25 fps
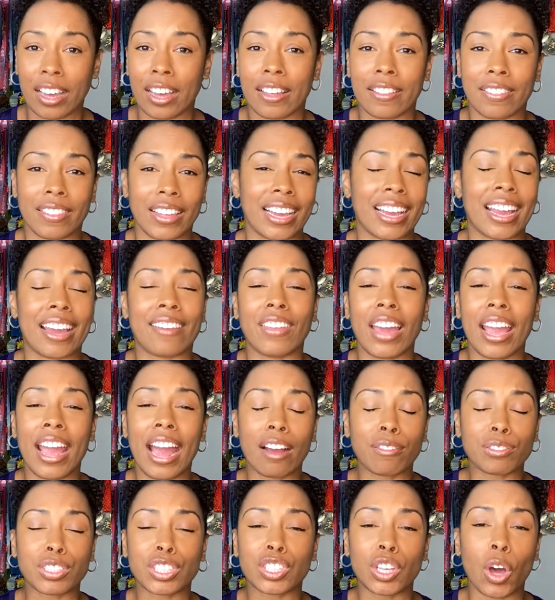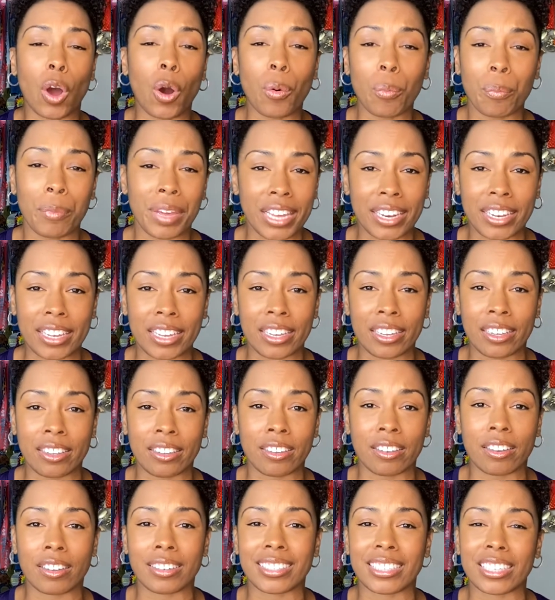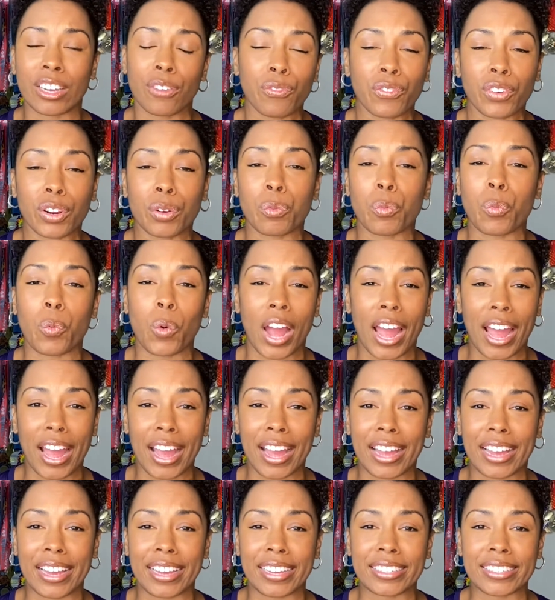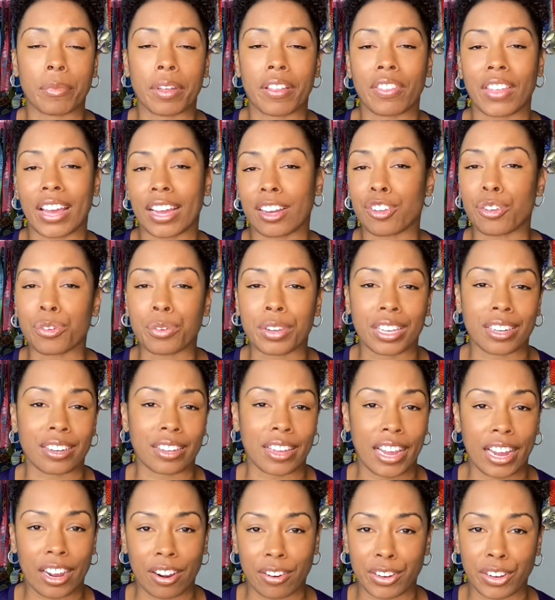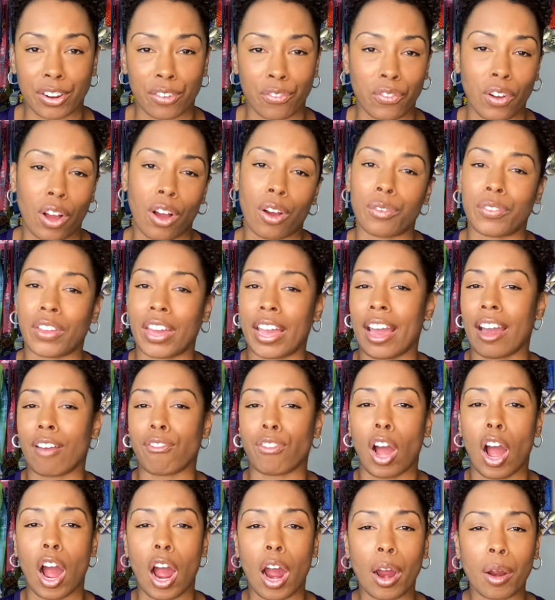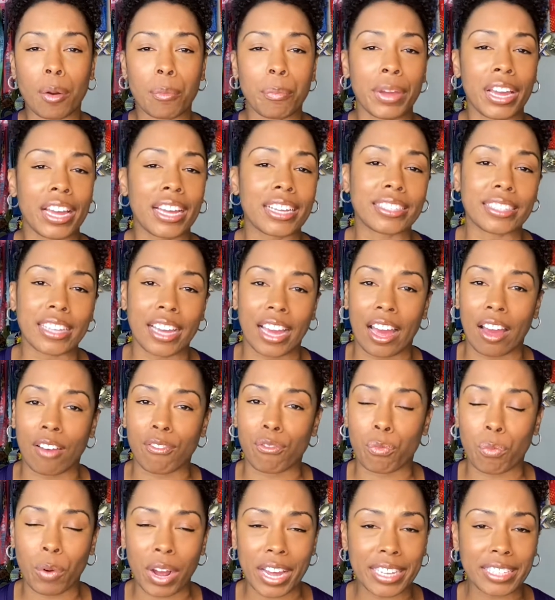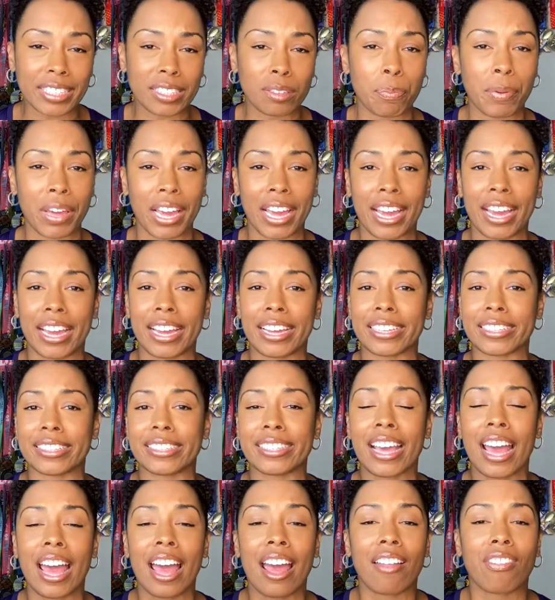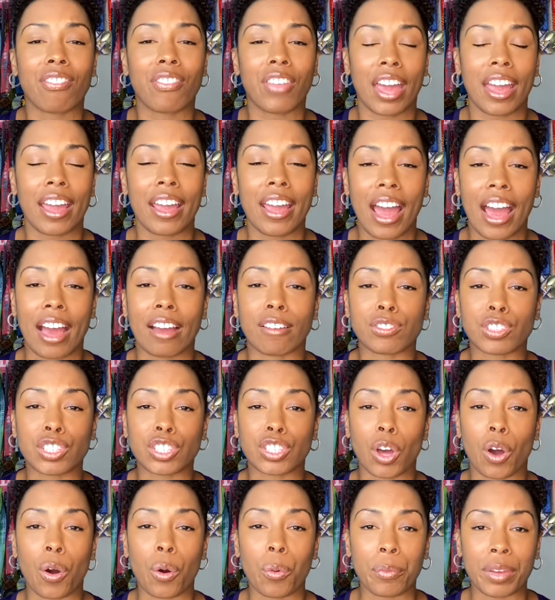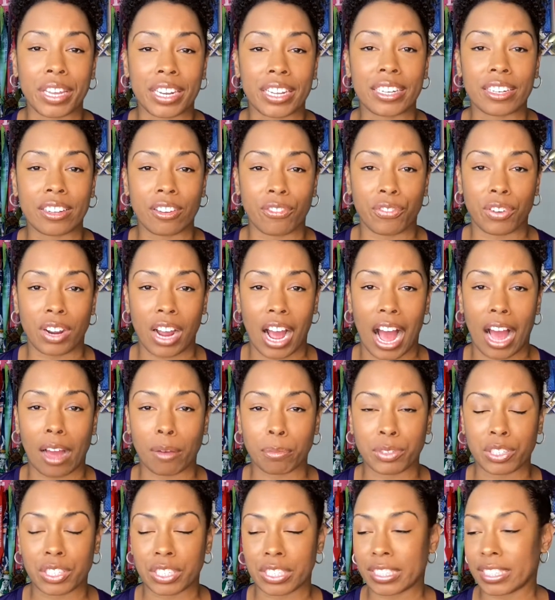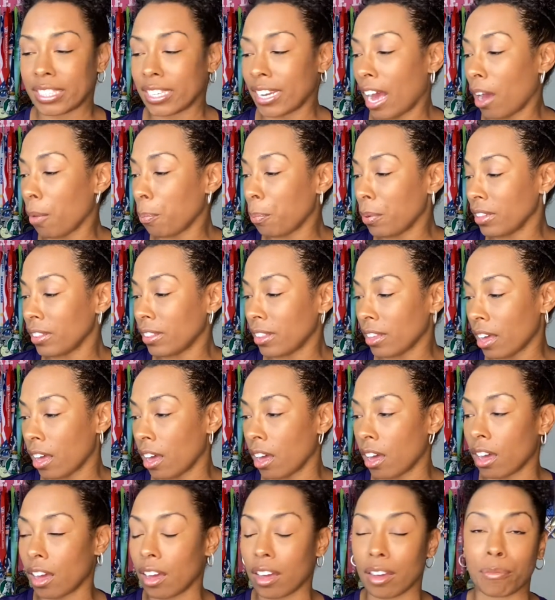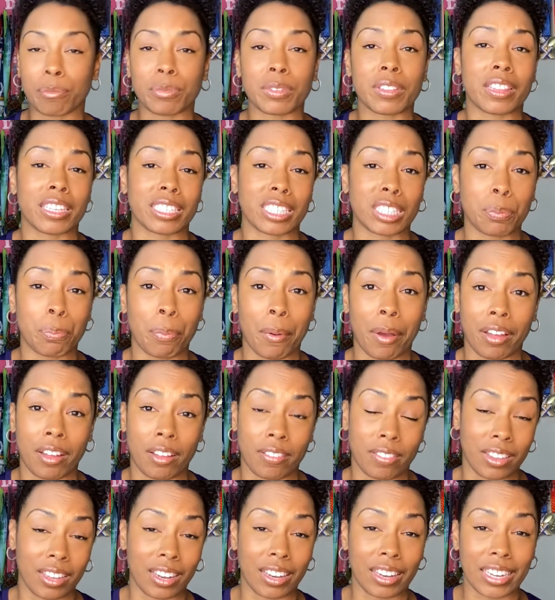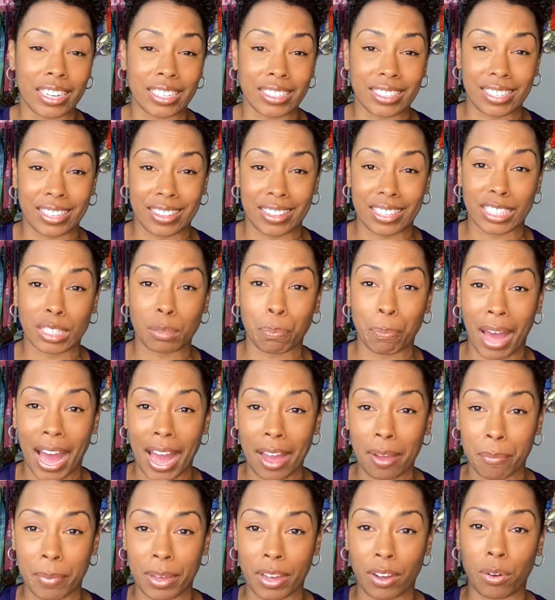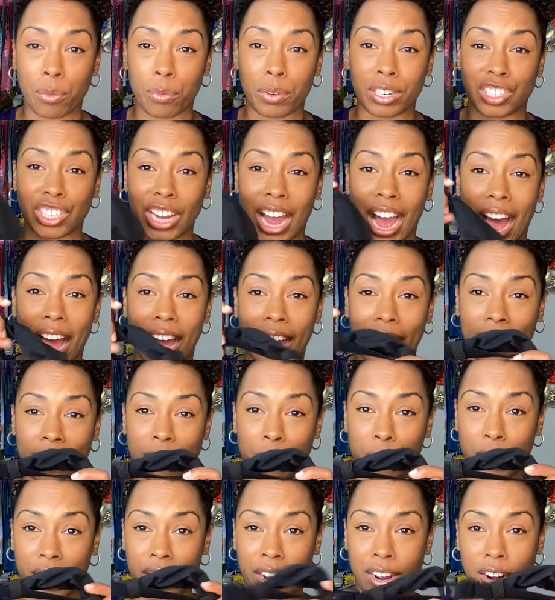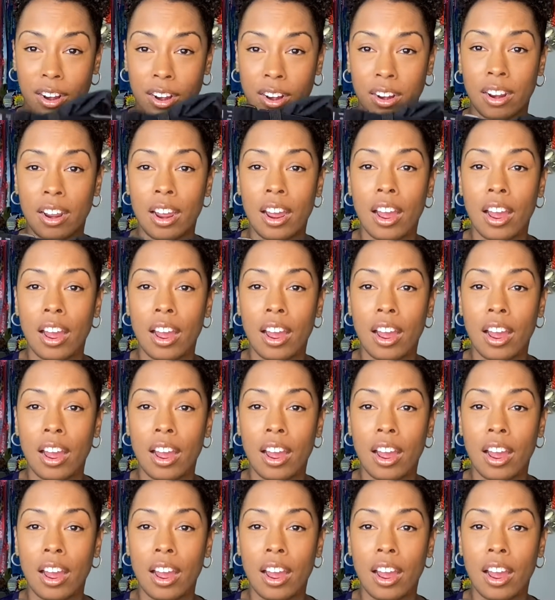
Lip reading: thing. And they have so many different ways that you can carry your phone. They have armbands, they have waistbands, they have so many different options. And I'll put the link to the spy belt, which I wear,